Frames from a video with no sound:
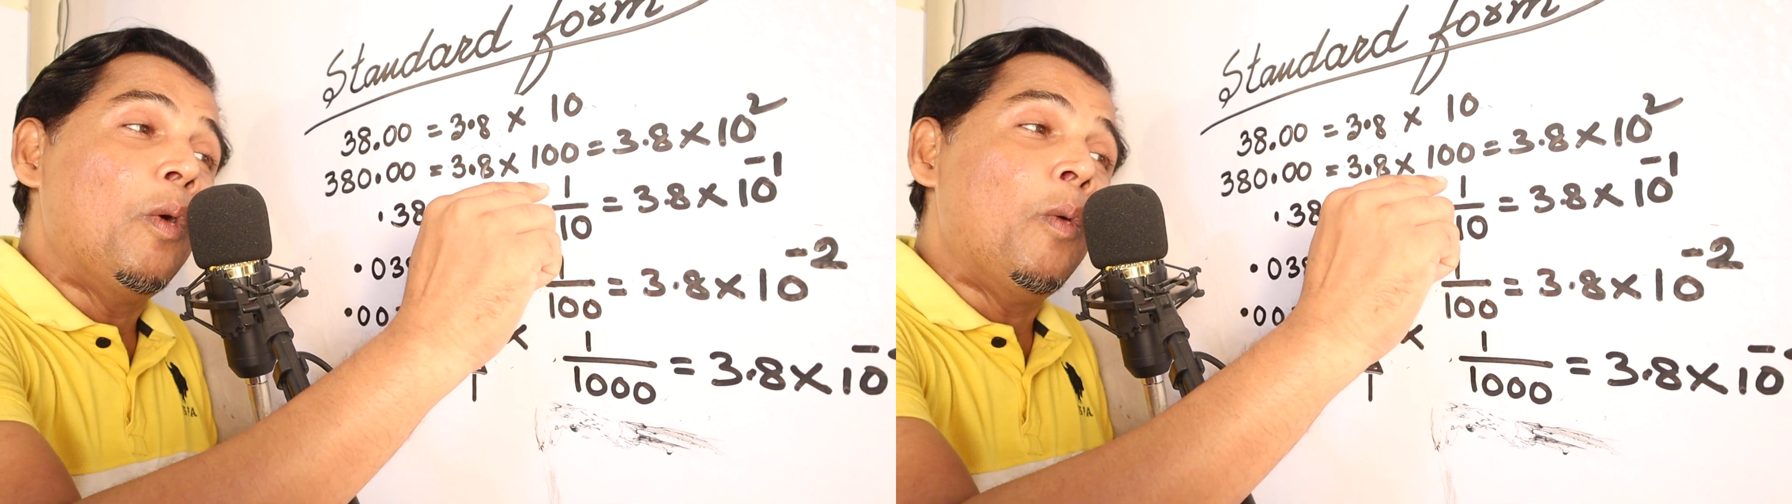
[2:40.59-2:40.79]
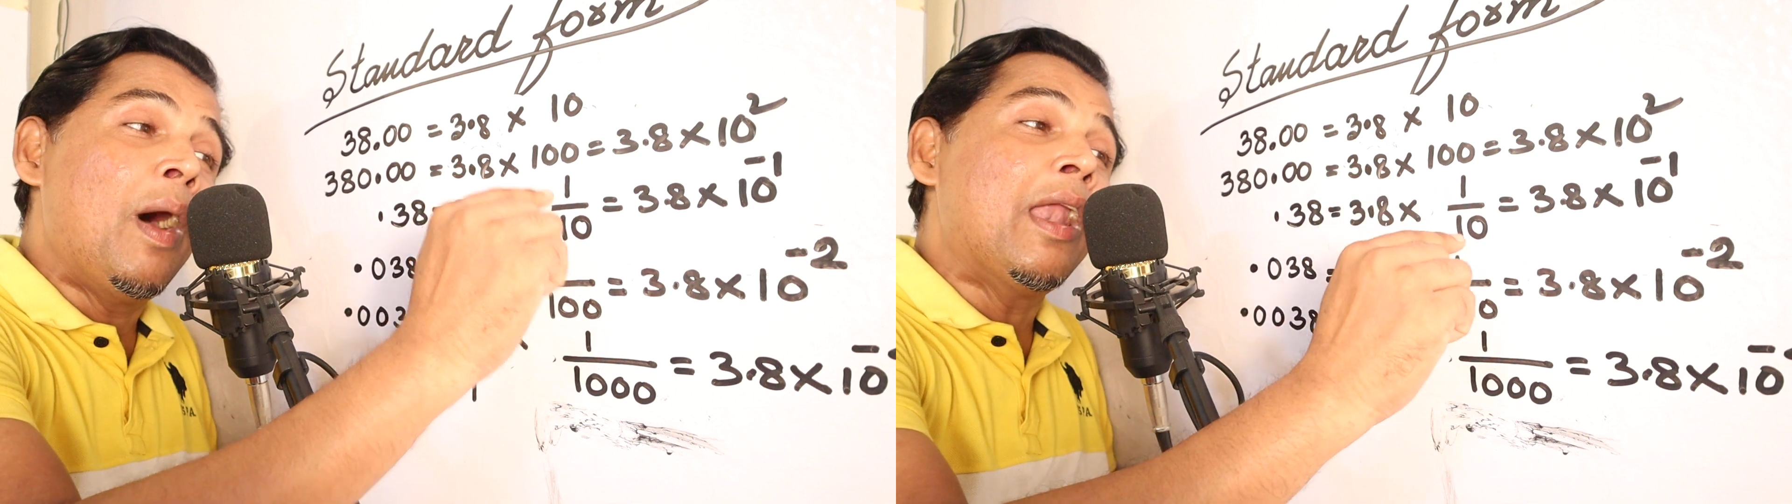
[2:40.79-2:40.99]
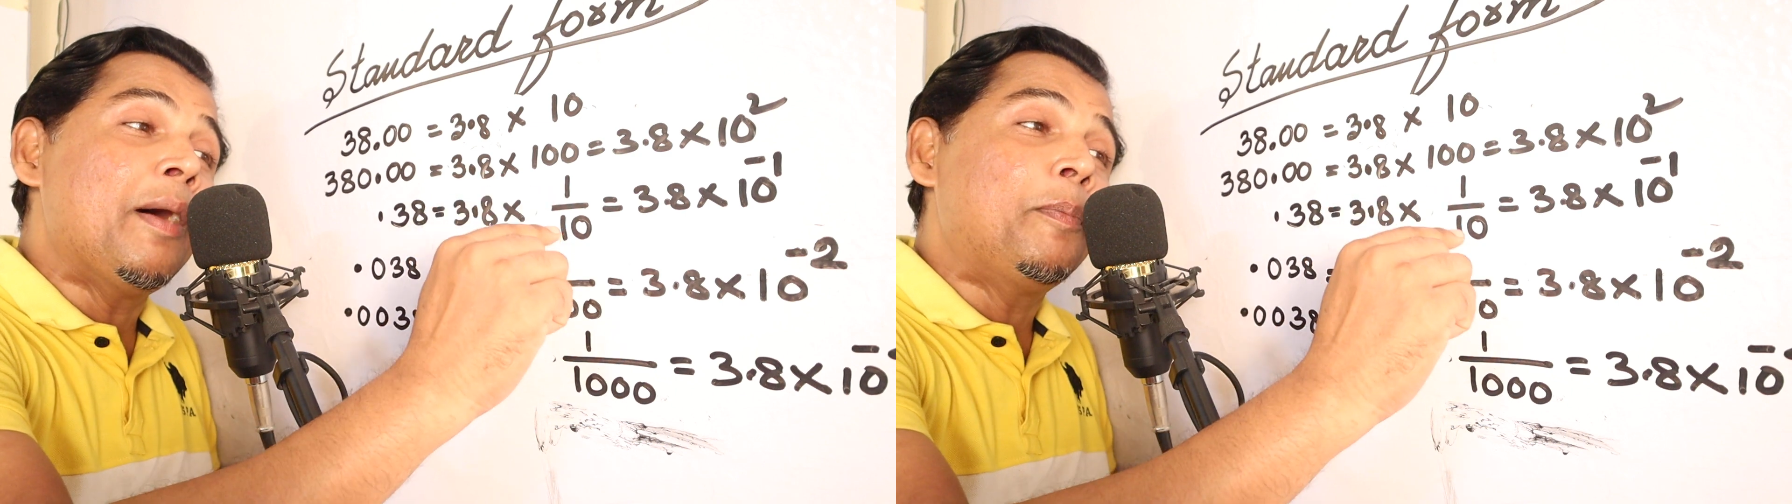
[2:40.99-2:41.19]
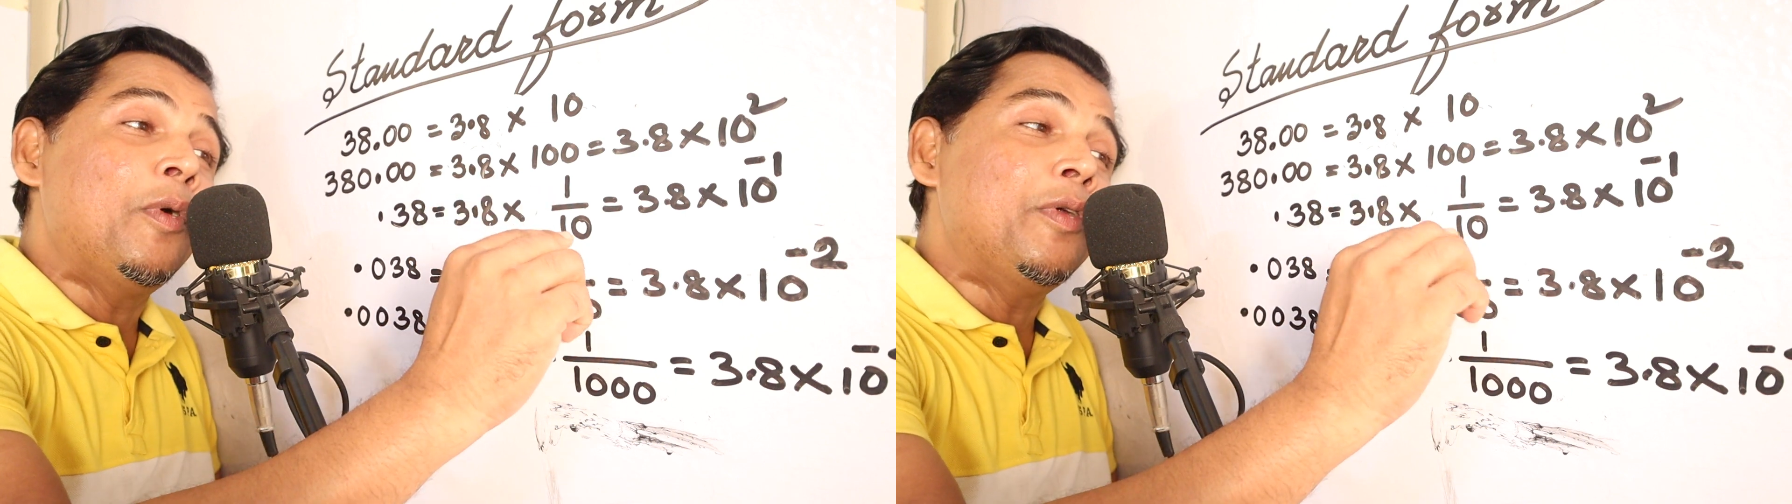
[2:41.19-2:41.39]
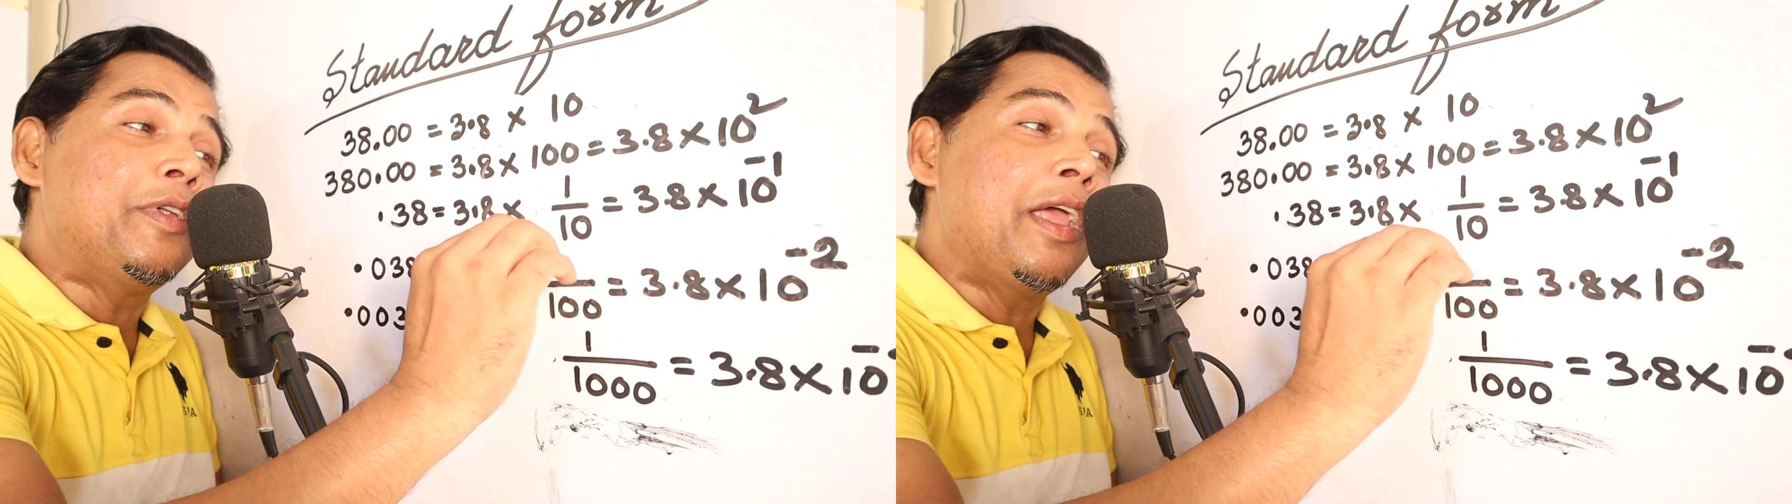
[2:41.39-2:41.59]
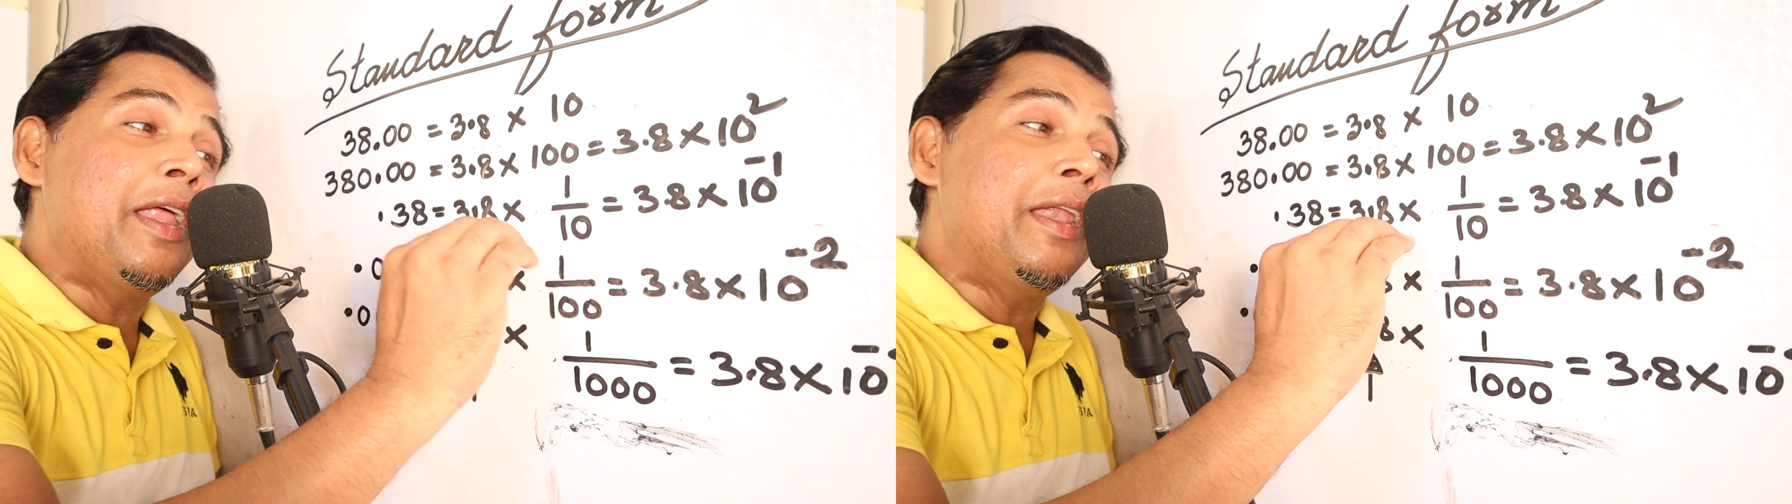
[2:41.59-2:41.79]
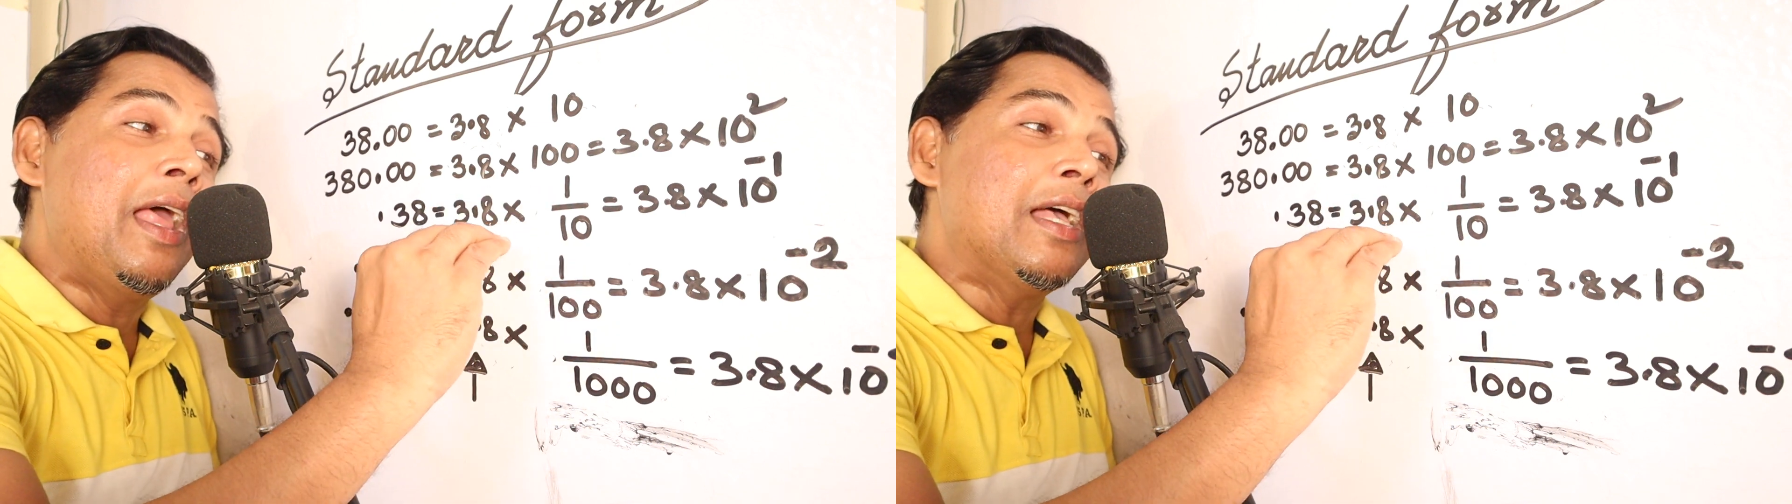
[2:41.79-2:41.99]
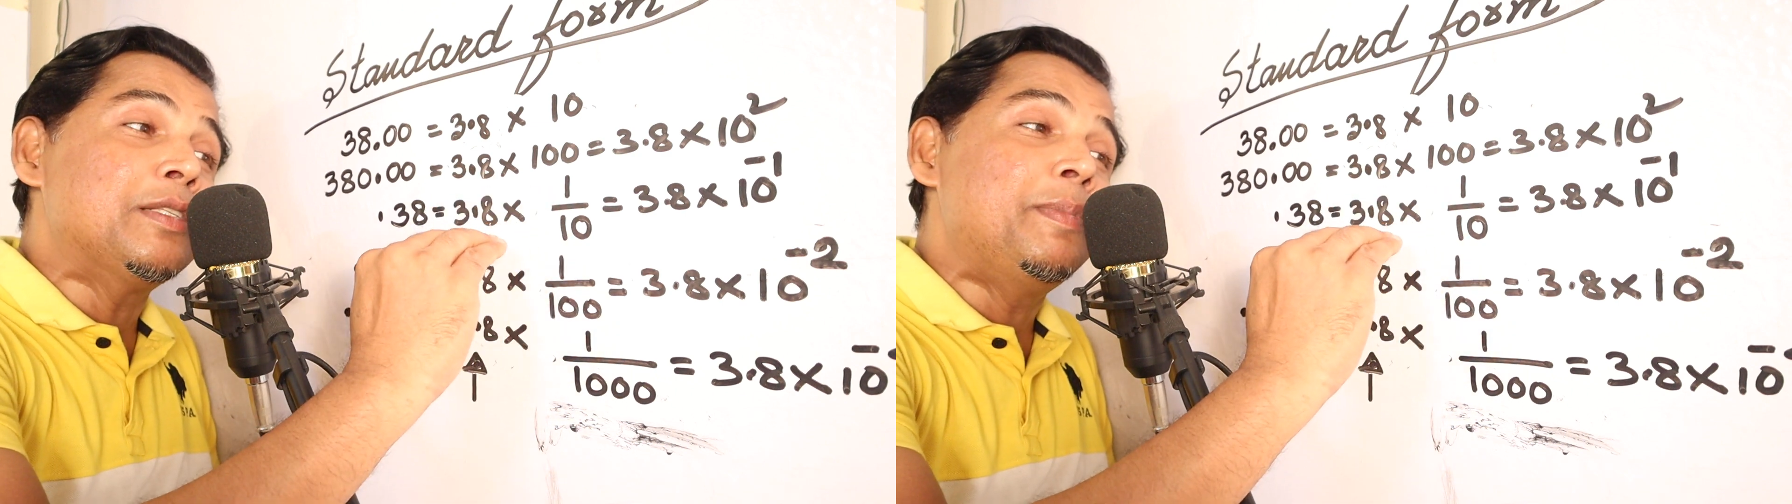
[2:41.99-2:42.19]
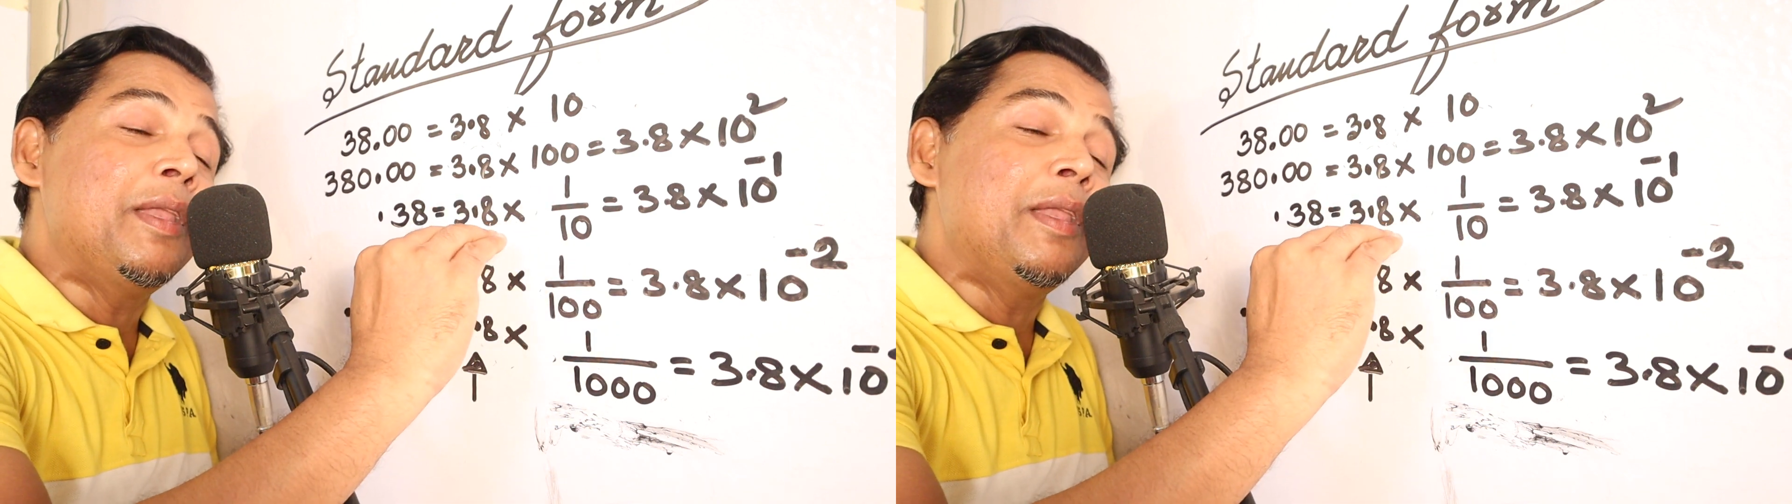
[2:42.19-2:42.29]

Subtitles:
1 upon 10 has